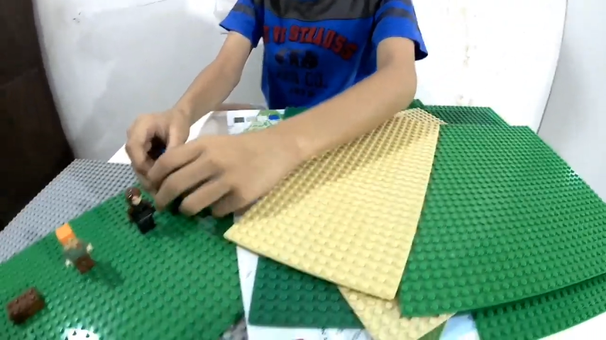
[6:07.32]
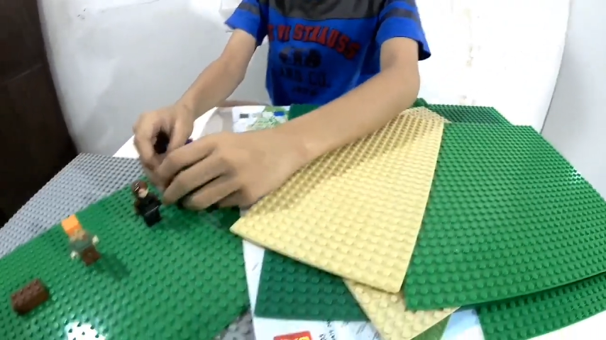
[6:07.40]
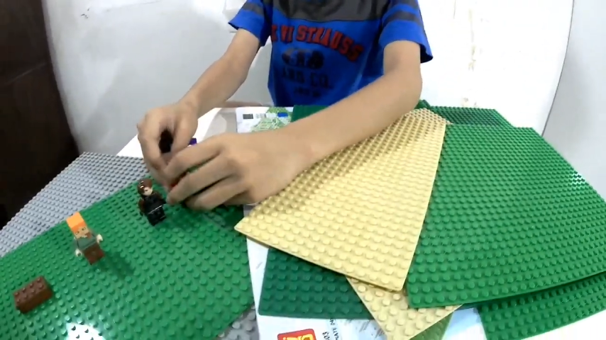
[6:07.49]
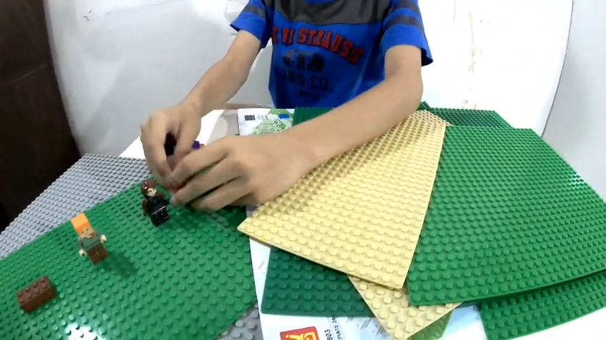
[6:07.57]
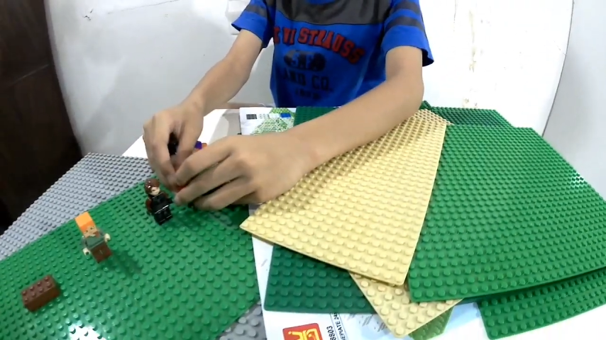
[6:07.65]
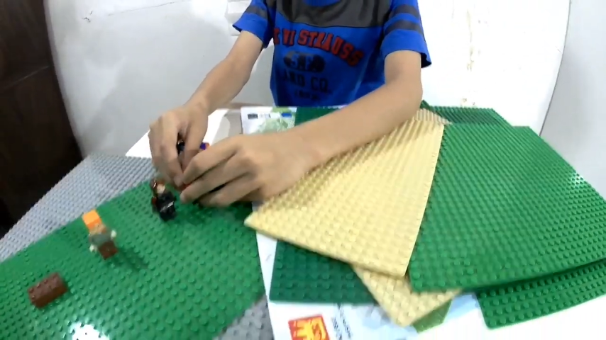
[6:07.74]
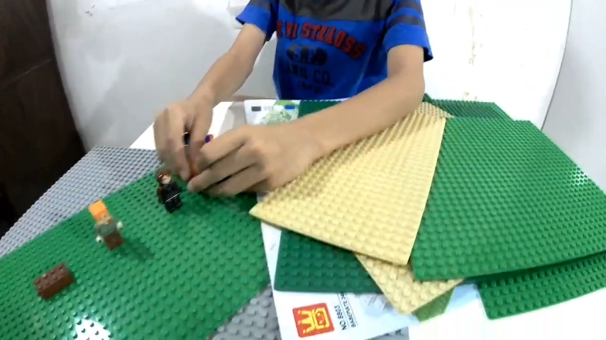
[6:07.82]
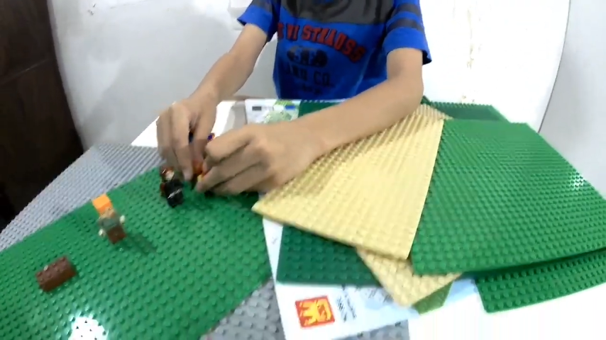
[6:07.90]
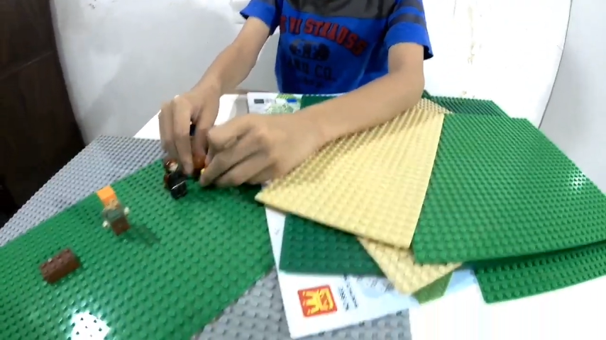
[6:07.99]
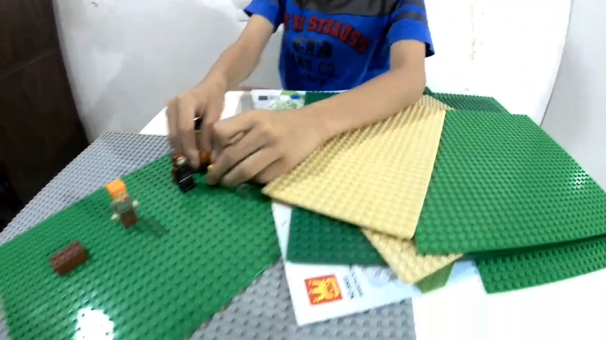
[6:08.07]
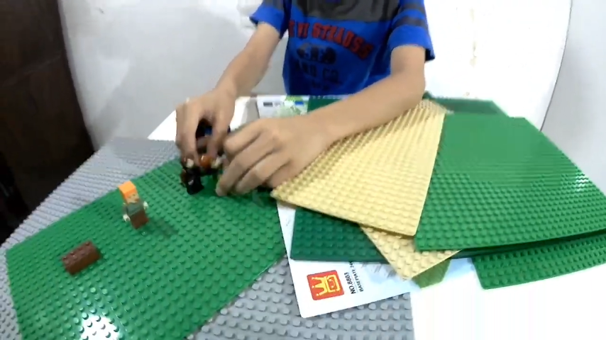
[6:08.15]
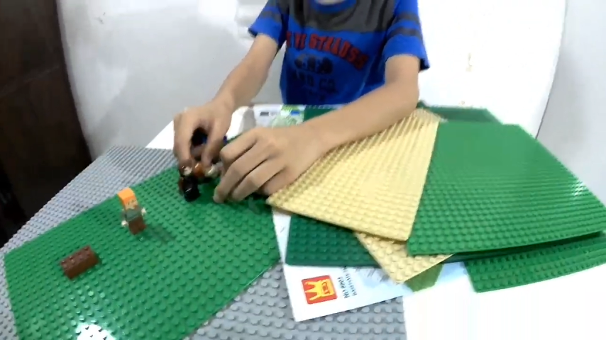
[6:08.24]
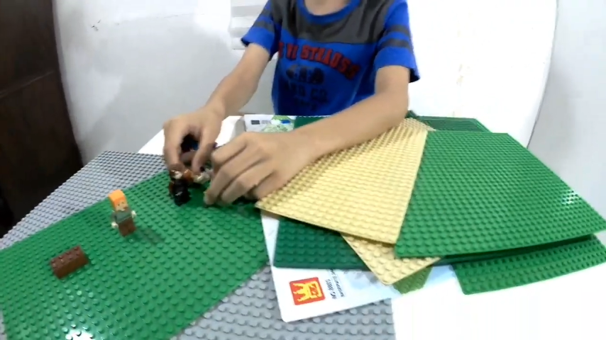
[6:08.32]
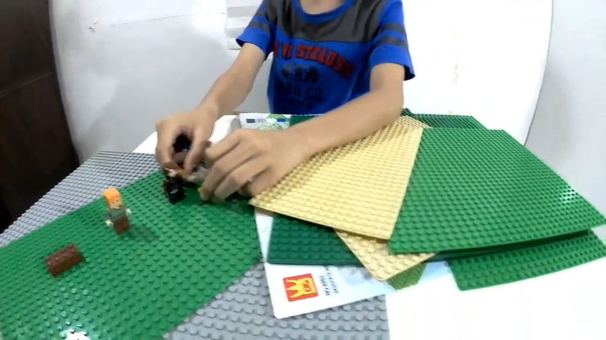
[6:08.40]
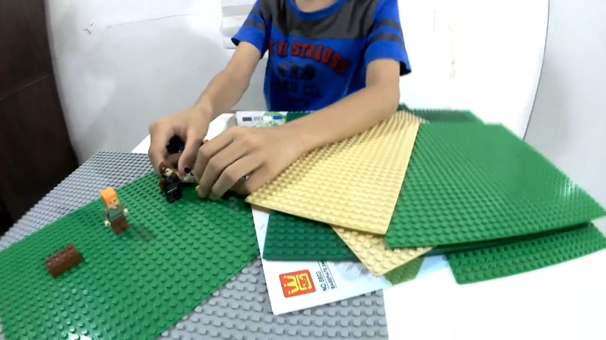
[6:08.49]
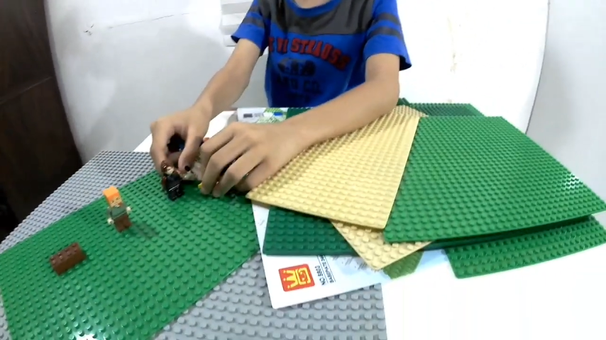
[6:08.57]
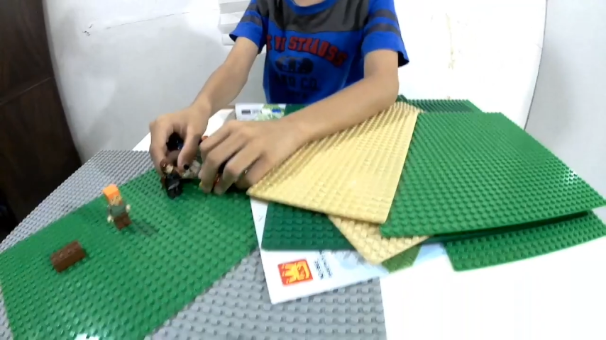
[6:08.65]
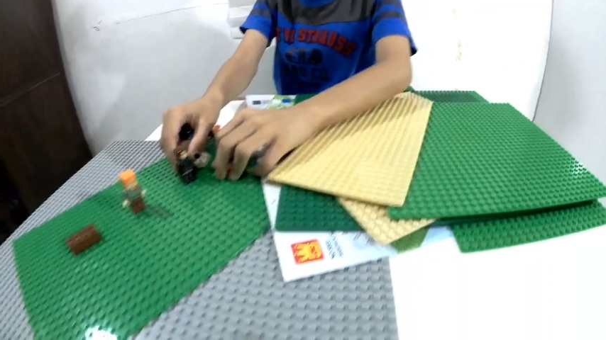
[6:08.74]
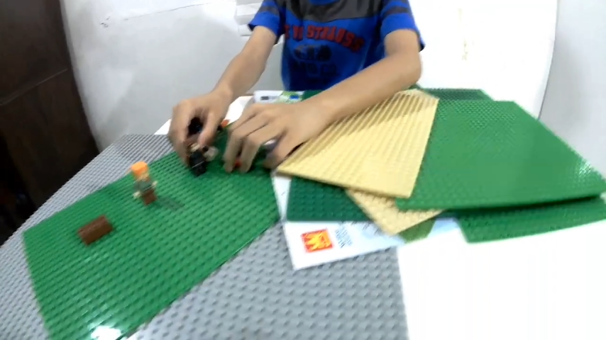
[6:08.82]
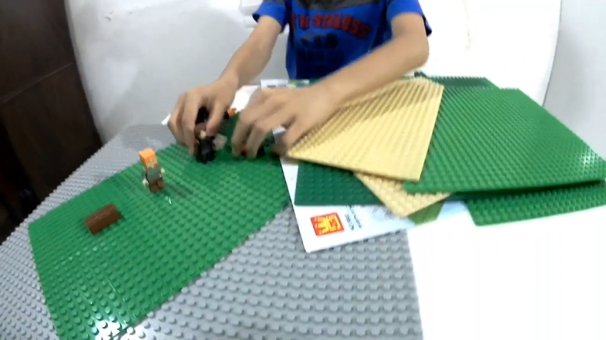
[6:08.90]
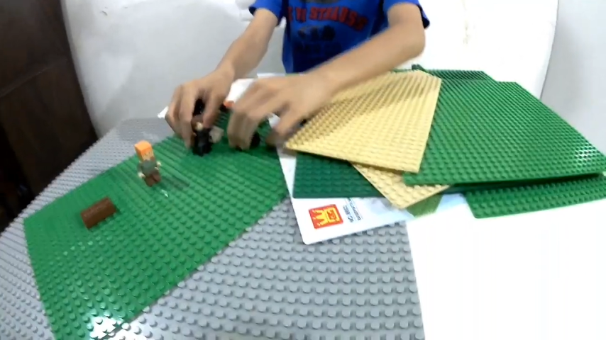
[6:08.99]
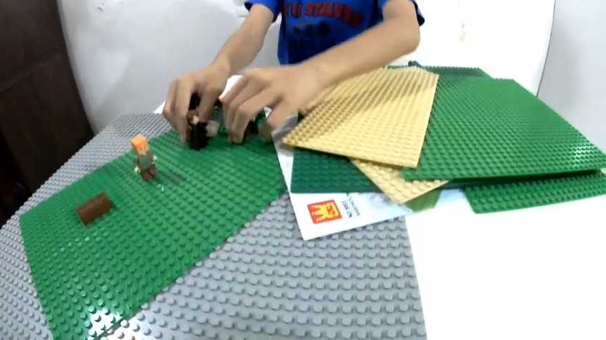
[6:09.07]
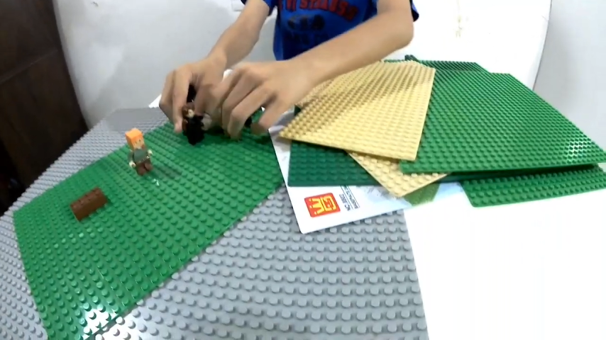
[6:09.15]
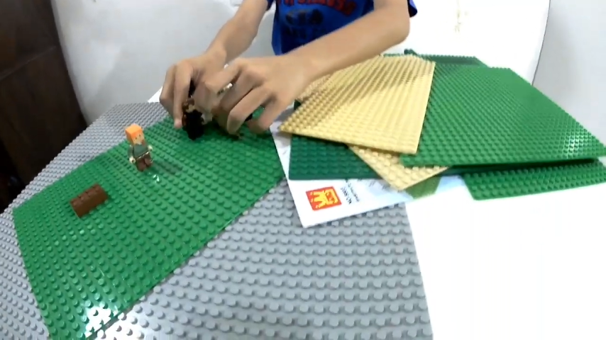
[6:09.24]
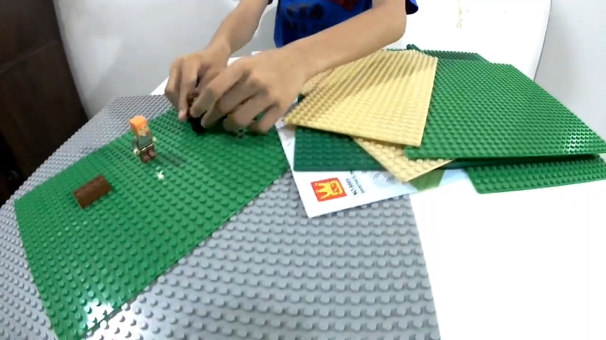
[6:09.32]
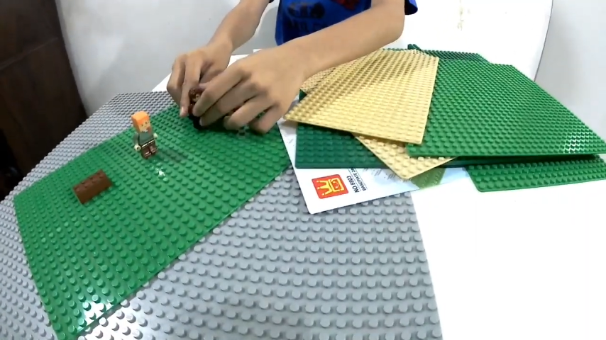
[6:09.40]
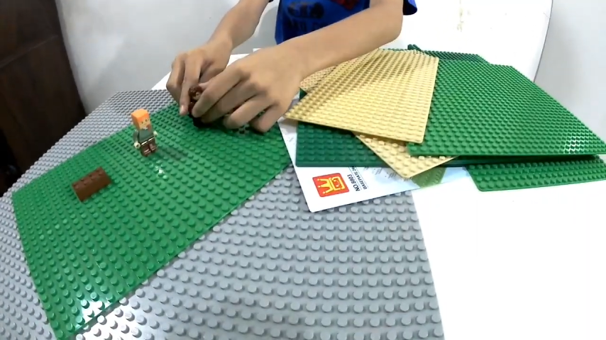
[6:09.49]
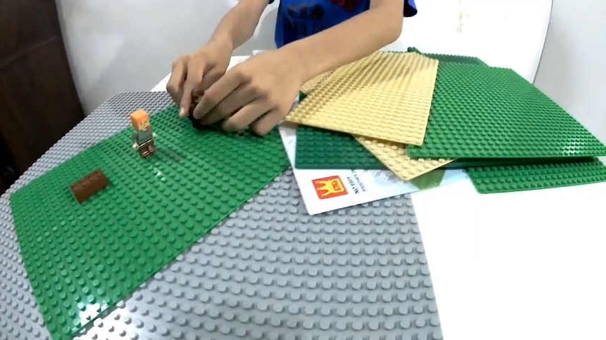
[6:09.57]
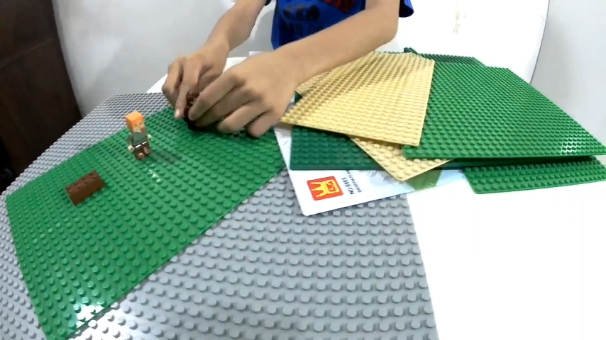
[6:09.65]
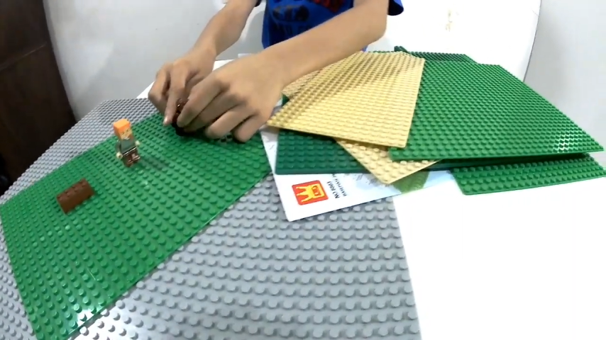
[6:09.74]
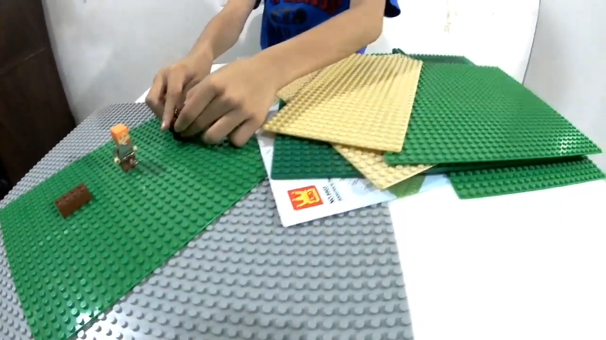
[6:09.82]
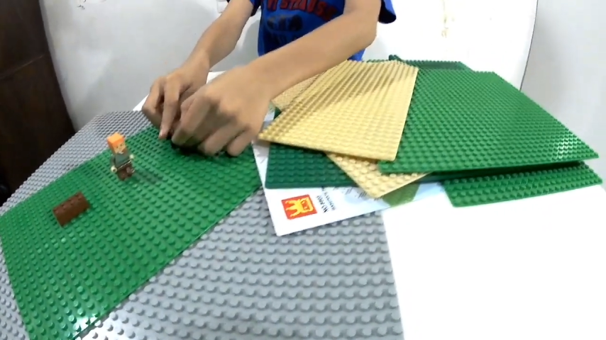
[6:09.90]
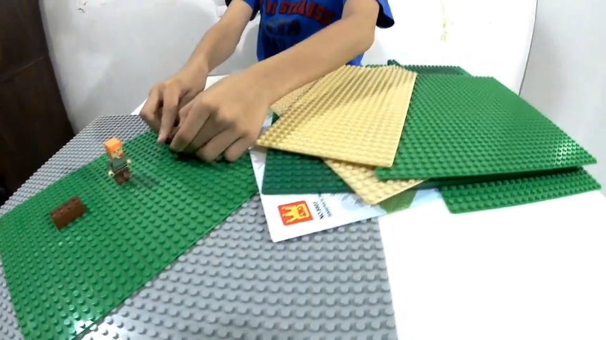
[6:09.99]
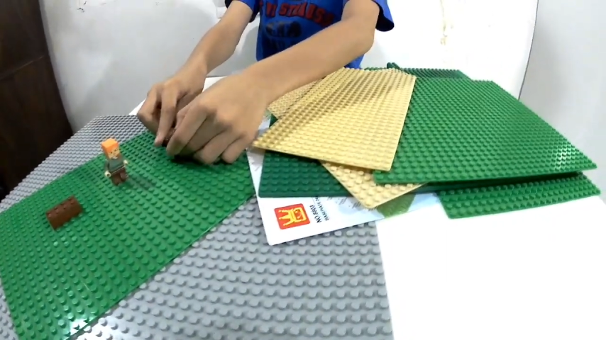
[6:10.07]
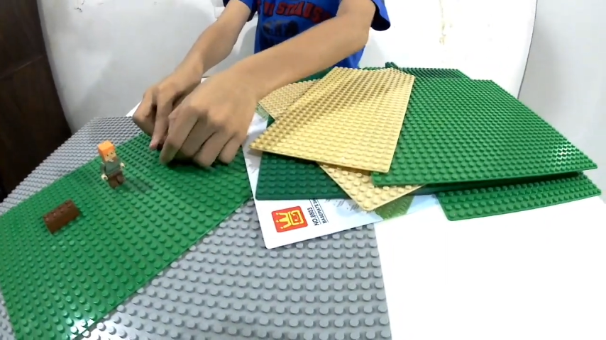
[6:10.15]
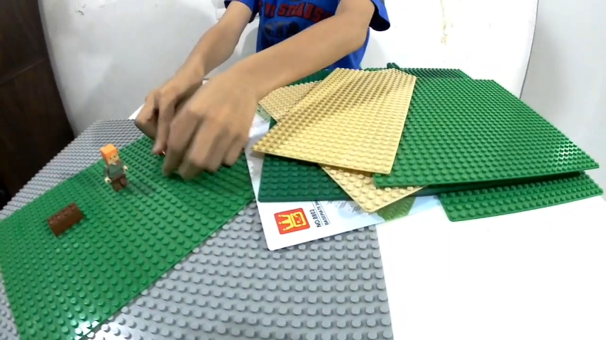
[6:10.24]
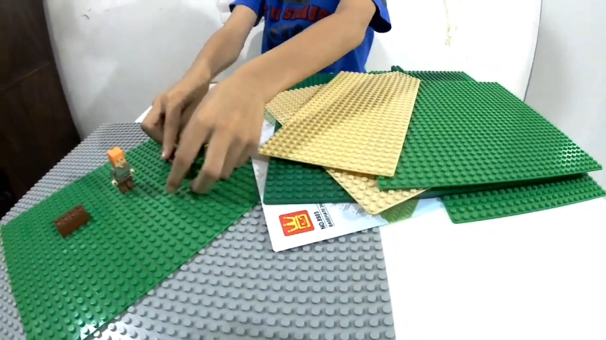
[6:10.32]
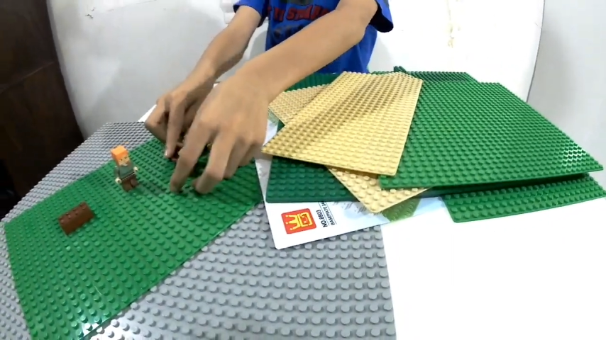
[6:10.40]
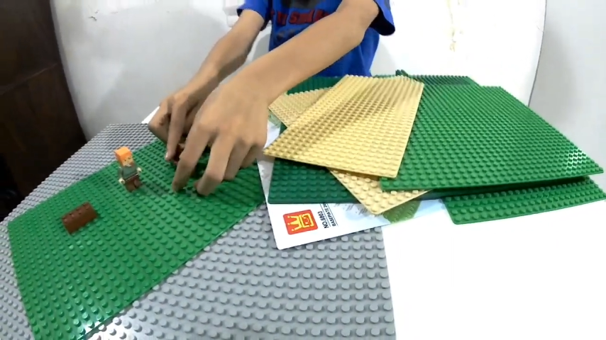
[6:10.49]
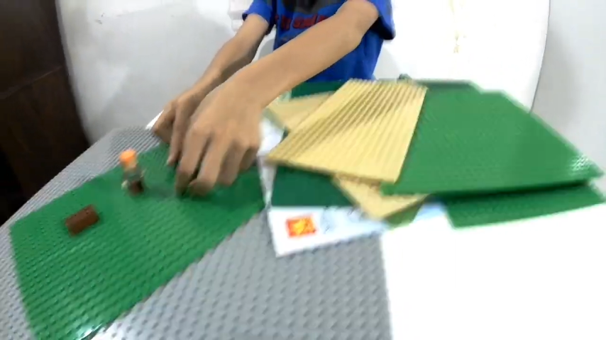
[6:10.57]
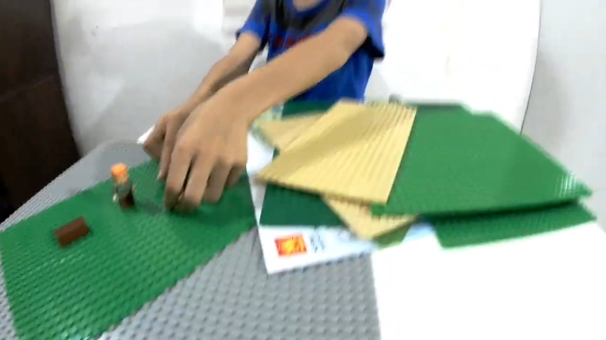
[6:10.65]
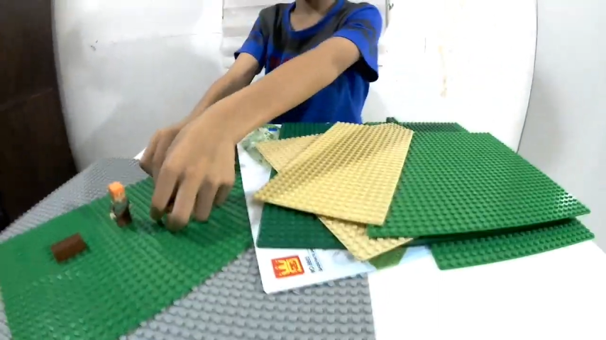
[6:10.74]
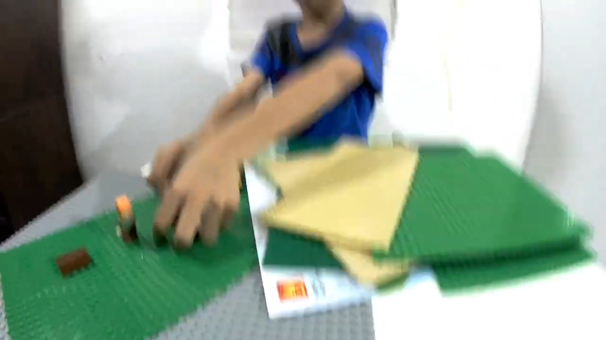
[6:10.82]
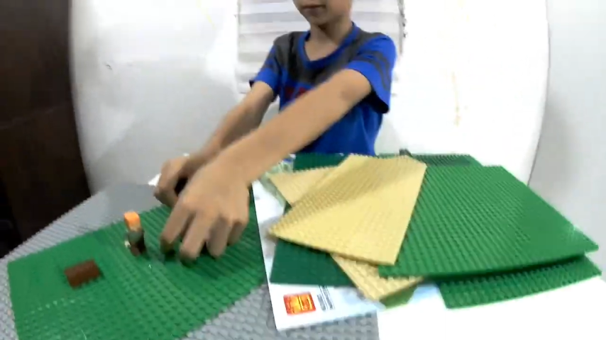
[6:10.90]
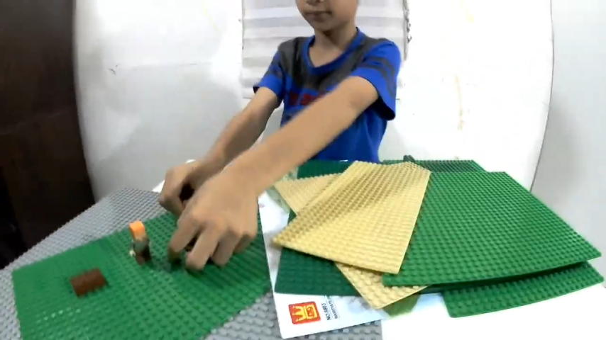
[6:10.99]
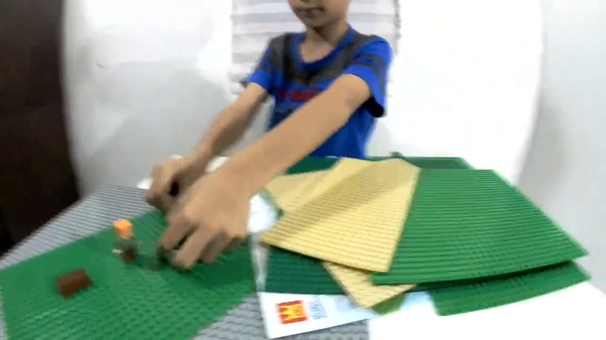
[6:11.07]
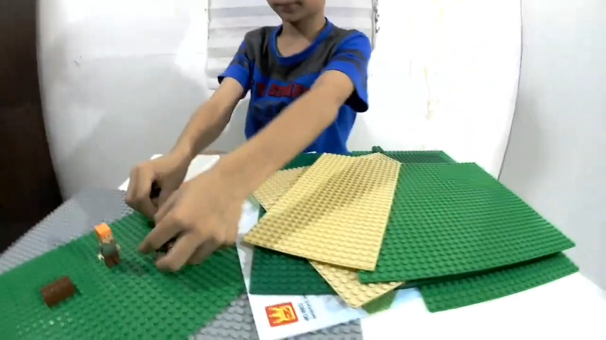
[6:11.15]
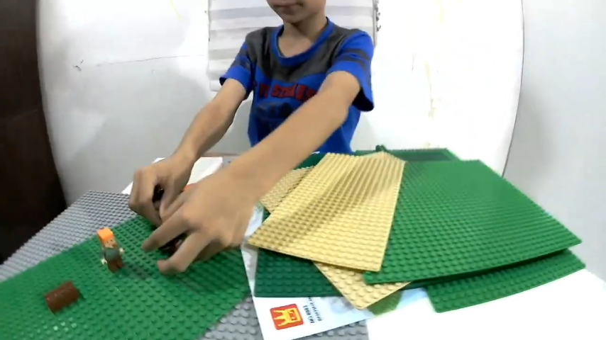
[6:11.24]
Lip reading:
(no speaker visible)